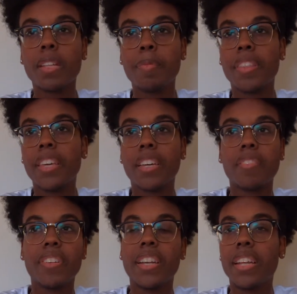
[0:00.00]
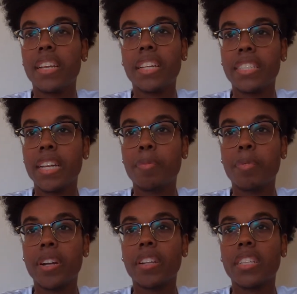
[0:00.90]
me think of an
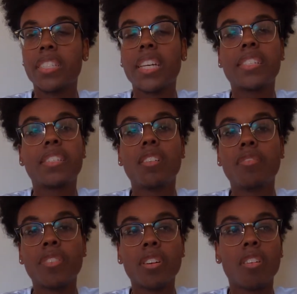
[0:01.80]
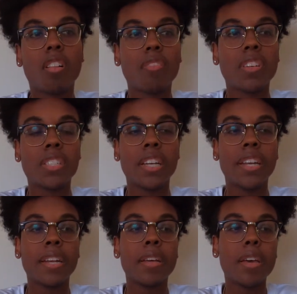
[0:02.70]
example here. Let's say silver all of a
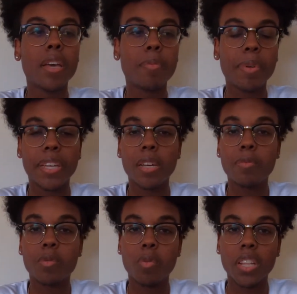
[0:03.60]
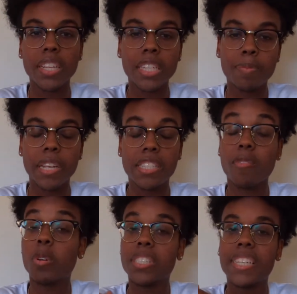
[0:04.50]
sudden becomes really expensive,
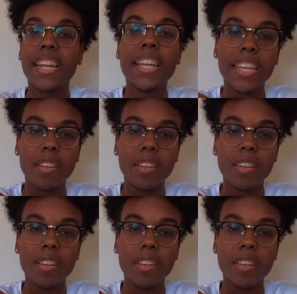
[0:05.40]
or it's getting